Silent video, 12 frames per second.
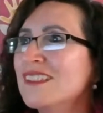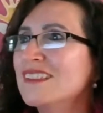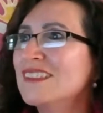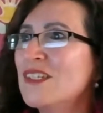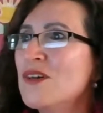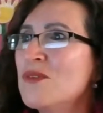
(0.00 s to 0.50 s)

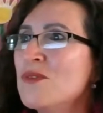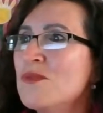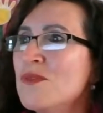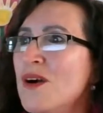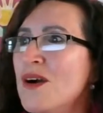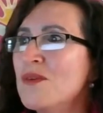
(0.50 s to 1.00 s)

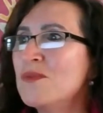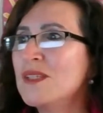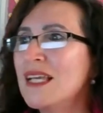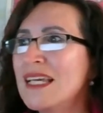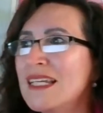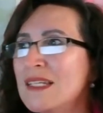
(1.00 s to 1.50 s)
So we'll
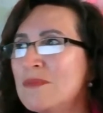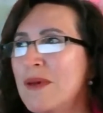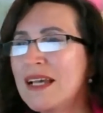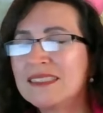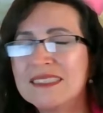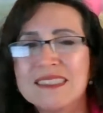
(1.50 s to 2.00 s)
hand it
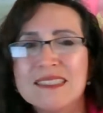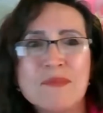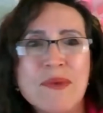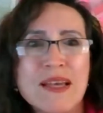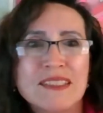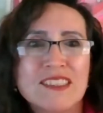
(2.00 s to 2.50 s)
back
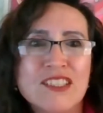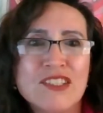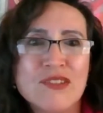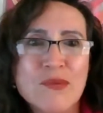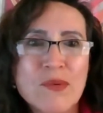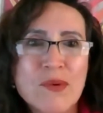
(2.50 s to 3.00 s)
to
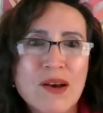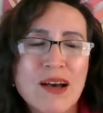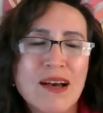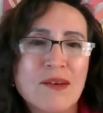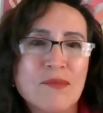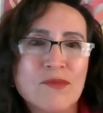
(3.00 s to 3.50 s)
you,
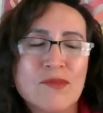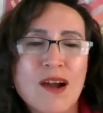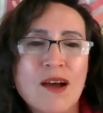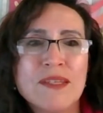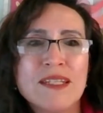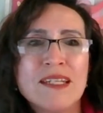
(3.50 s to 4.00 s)

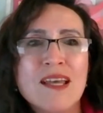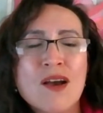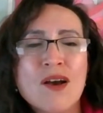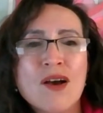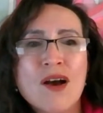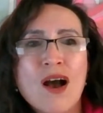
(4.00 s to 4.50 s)
Robin.
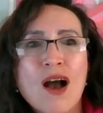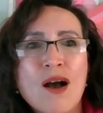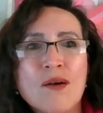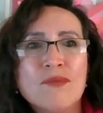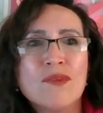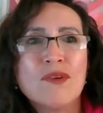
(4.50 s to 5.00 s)

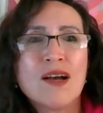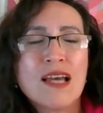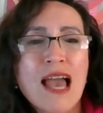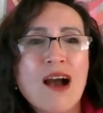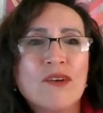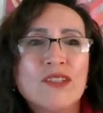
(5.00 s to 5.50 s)

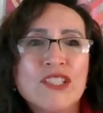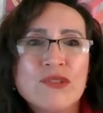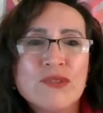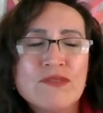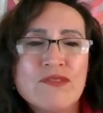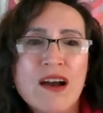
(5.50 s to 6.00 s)
How do you
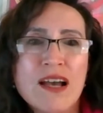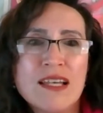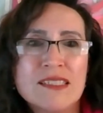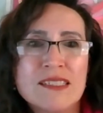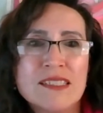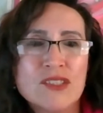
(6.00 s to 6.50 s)

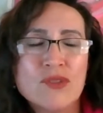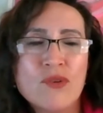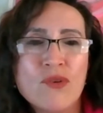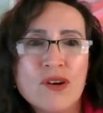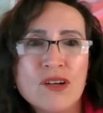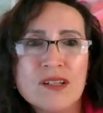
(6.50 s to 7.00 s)
advise
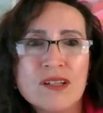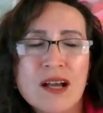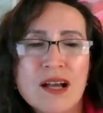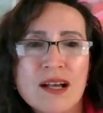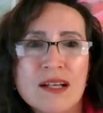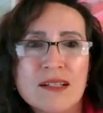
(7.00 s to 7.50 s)

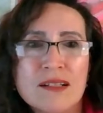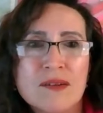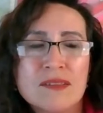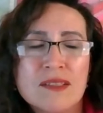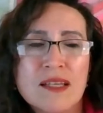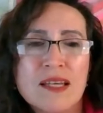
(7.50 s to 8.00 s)
your
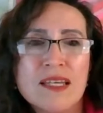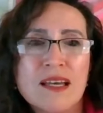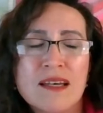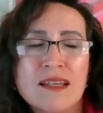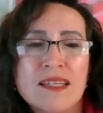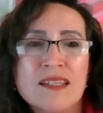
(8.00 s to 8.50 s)

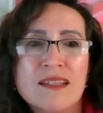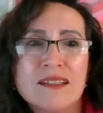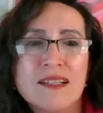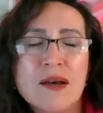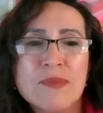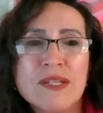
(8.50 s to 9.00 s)

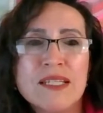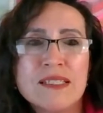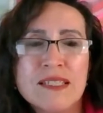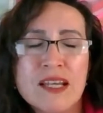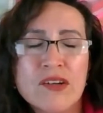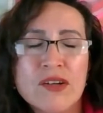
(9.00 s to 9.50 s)
companies
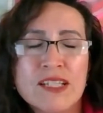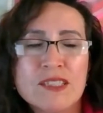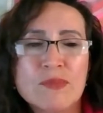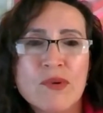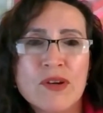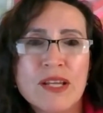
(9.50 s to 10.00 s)
that are
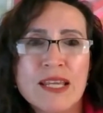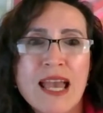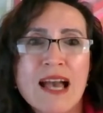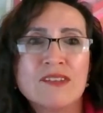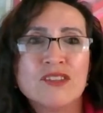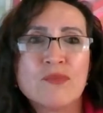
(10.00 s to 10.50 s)
exporting
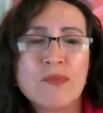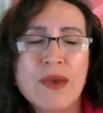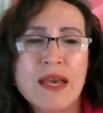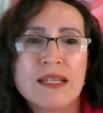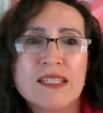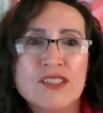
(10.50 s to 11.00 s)
how to
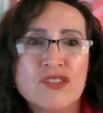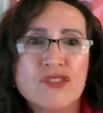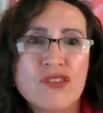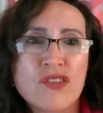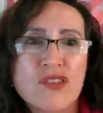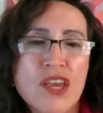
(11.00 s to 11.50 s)
manage
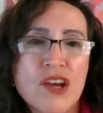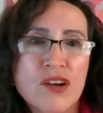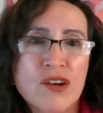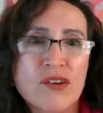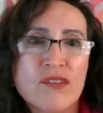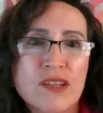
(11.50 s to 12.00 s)

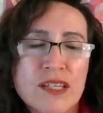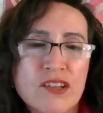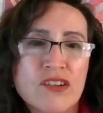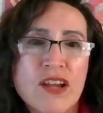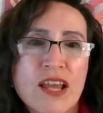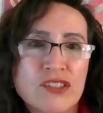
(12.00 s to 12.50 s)
their
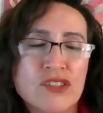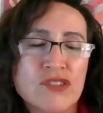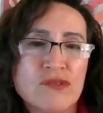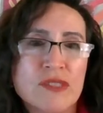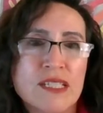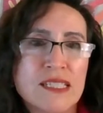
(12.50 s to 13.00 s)

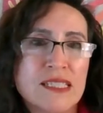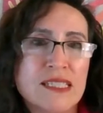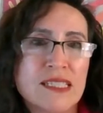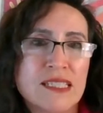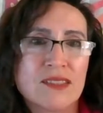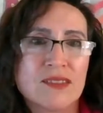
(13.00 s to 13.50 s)
international risk?